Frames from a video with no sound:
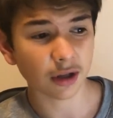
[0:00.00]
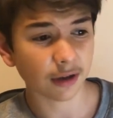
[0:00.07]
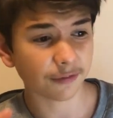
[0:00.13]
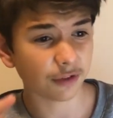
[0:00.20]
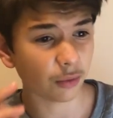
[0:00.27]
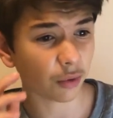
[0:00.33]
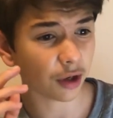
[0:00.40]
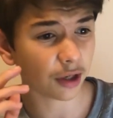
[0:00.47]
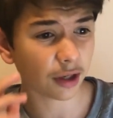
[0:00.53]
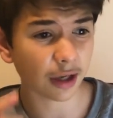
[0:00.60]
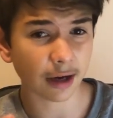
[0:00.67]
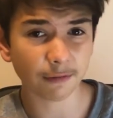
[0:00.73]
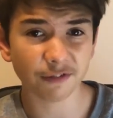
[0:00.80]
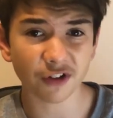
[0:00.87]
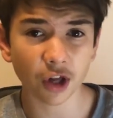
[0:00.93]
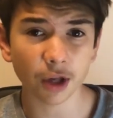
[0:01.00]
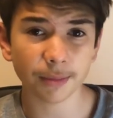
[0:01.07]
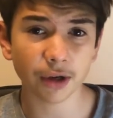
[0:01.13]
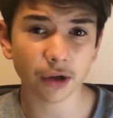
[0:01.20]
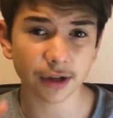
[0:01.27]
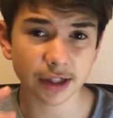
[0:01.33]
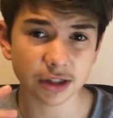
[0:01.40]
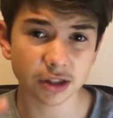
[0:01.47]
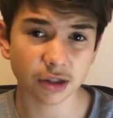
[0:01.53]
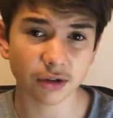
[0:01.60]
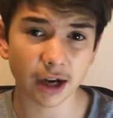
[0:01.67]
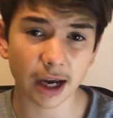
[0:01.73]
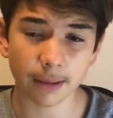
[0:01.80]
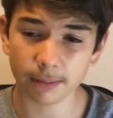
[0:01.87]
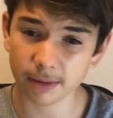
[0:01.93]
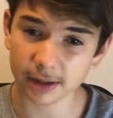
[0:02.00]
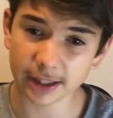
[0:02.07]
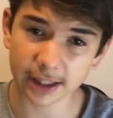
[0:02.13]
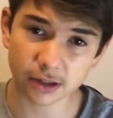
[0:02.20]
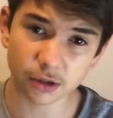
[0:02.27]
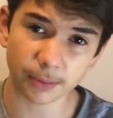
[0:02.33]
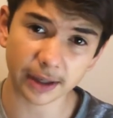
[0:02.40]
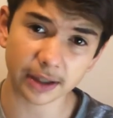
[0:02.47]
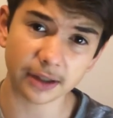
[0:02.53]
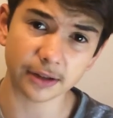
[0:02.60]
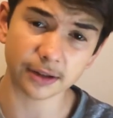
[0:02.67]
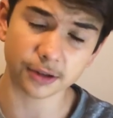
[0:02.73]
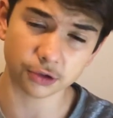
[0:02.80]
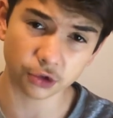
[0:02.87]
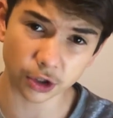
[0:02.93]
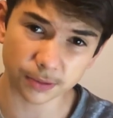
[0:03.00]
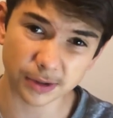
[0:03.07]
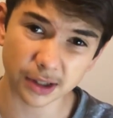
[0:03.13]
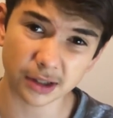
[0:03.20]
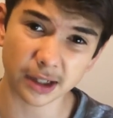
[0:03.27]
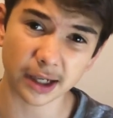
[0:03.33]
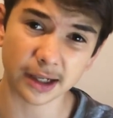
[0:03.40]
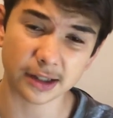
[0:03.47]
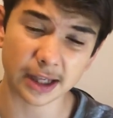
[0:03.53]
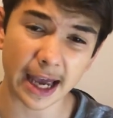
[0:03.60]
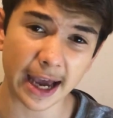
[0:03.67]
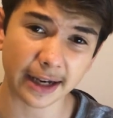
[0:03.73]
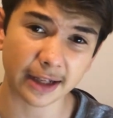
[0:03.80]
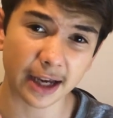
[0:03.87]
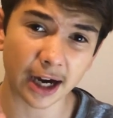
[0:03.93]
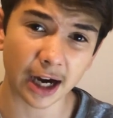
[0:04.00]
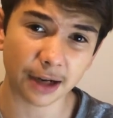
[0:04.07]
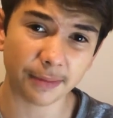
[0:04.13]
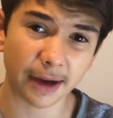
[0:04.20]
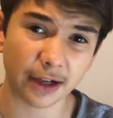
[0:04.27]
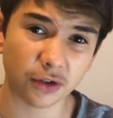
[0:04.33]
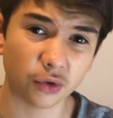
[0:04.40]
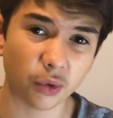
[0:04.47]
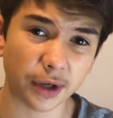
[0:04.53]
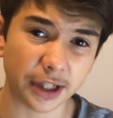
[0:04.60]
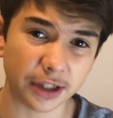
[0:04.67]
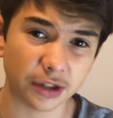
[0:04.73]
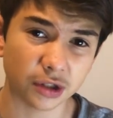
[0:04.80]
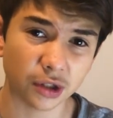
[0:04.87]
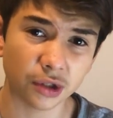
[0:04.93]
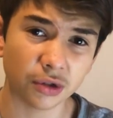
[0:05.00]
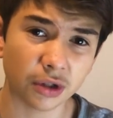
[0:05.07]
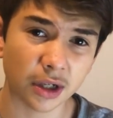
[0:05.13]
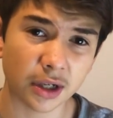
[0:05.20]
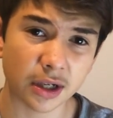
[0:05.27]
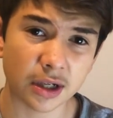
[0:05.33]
If you want to follow me on Instagram, links will be in the description. It's at cardman22.